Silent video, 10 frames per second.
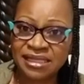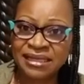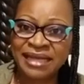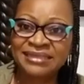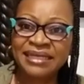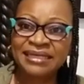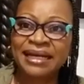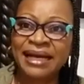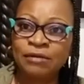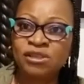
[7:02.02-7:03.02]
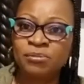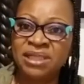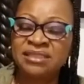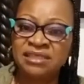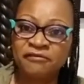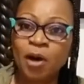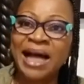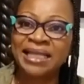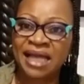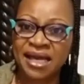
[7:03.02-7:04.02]
and taking accountability for our
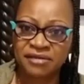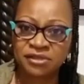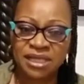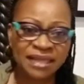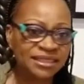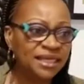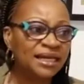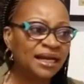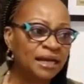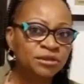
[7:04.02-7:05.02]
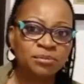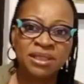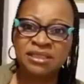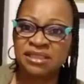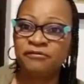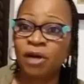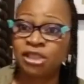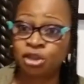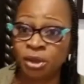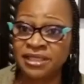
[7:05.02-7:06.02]
lives and taking accountability for our
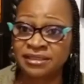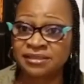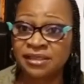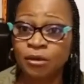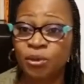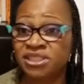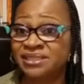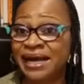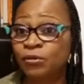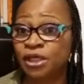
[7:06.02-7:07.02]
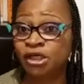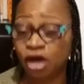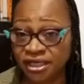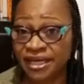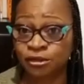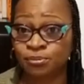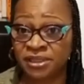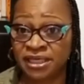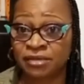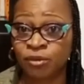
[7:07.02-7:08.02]
choices, which is how we got here to
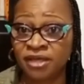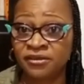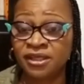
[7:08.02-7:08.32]
begin with,